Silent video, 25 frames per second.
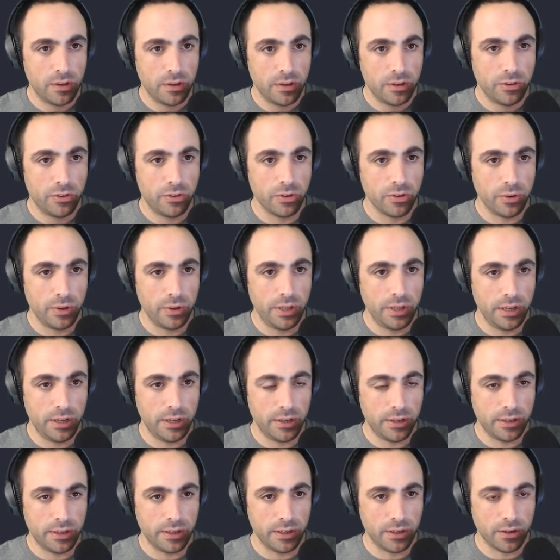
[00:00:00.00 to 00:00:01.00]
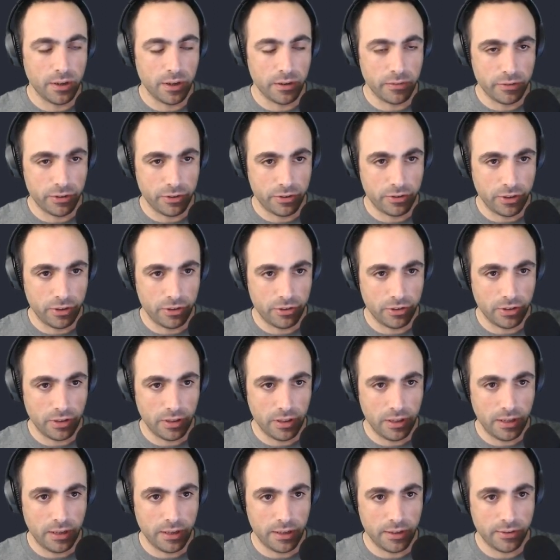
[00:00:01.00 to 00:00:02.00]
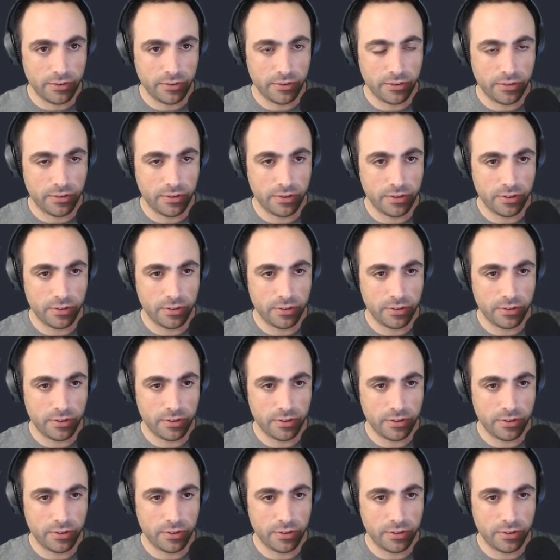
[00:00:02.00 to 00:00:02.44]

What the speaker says: So here in conversation list,